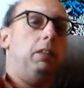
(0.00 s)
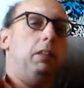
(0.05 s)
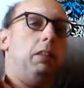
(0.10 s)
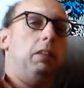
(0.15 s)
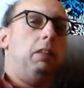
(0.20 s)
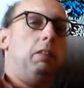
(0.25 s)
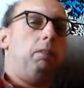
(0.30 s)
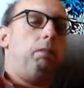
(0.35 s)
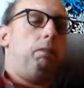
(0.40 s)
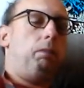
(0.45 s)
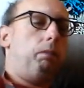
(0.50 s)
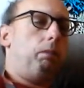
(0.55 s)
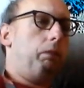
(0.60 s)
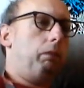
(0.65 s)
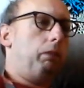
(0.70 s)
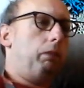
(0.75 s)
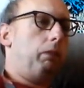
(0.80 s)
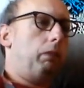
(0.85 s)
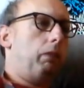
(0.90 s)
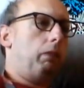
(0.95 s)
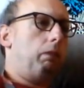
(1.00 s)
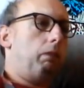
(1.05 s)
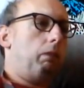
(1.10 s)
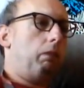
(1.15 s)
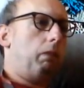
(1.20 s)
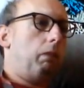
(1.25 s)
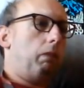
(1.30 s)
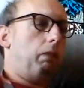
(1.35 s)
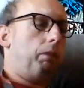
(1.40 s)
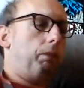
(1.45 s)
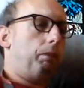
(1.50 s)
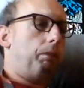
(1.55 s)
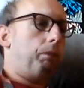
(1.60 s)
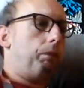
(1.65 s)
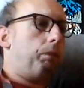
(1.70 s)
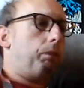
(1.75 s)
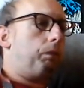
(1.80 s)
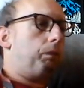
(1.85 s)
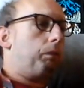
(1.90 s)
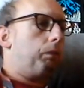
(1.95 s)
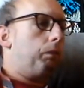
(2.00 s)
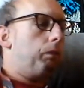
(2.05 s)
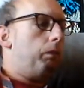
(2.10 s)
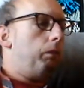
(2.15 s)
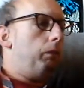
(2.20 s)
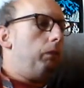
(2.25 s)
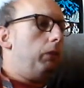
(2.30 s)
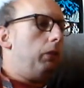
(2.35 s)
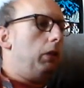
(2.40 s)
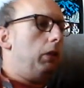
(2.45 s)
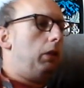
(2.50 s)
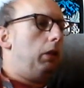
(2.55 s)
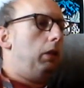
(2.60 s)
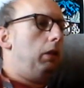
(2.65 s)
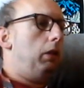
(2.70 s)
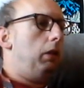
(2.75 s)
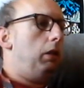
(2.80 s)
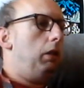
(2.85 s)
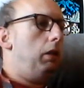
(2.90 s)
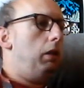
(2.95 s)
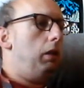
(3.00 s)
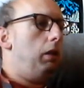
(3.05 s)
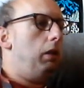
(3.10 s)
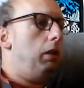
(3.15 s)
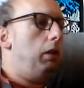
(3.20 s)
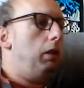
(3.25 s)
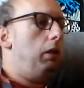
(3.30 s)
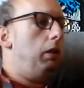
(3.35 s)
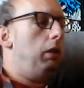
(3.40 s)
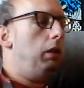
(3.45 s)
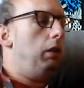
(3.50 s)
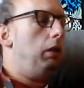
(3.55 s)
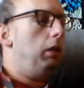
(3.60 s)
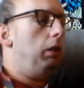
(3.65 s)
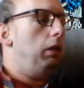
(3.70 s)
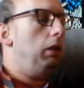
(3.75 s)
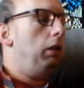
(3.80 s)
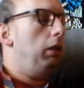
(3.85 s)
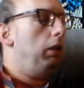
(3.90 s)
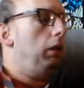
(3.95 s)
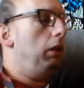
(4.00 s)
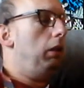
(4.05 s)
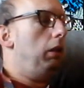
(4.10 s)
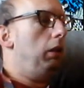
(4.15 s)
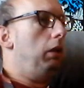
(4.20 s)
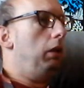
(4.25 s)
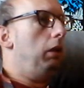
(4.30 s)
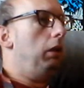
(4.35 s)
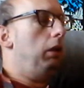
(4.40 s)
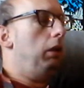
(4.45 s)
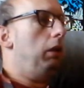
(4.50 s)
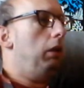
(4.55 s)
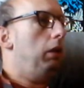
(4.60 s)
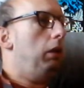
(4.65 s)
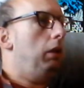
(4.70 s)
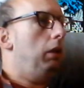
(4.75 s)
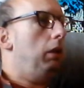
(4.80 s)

[no speech]